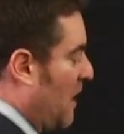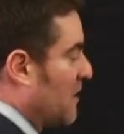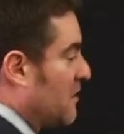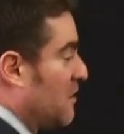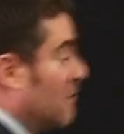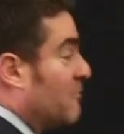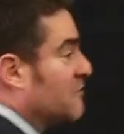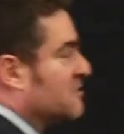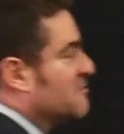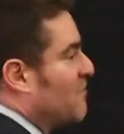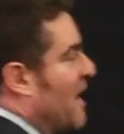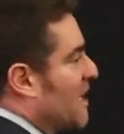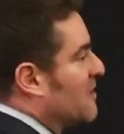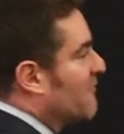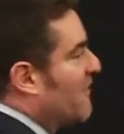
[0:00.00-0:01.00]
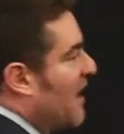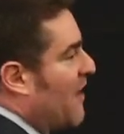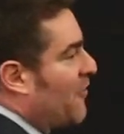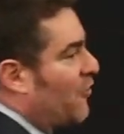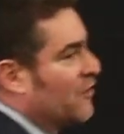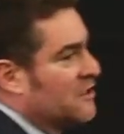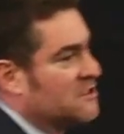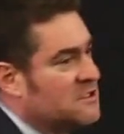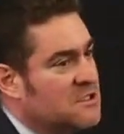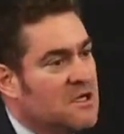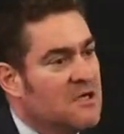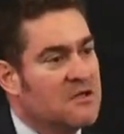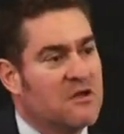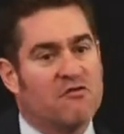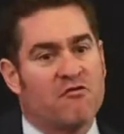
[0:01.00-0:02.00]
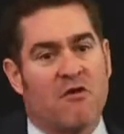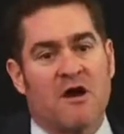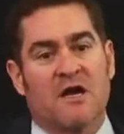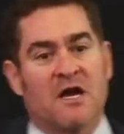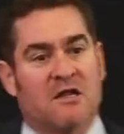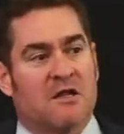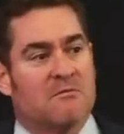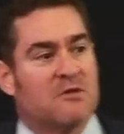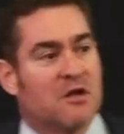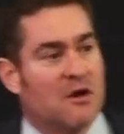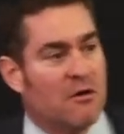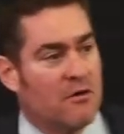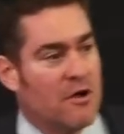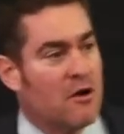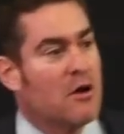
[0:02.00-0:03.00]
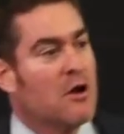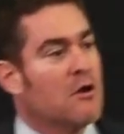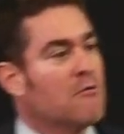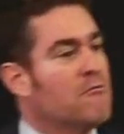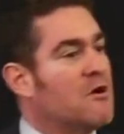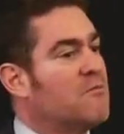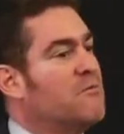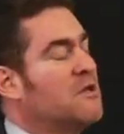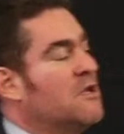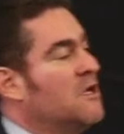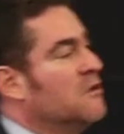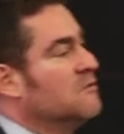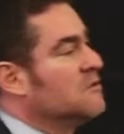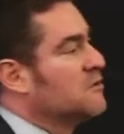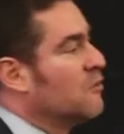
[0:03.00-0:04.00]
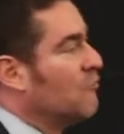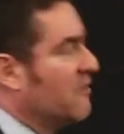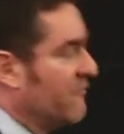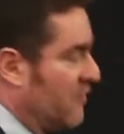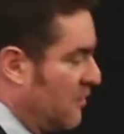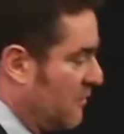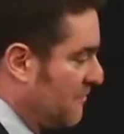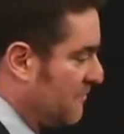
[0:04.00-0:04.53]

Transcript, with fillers: the prospective athletes to try to get them to go there. Rick Pitino's Louisville.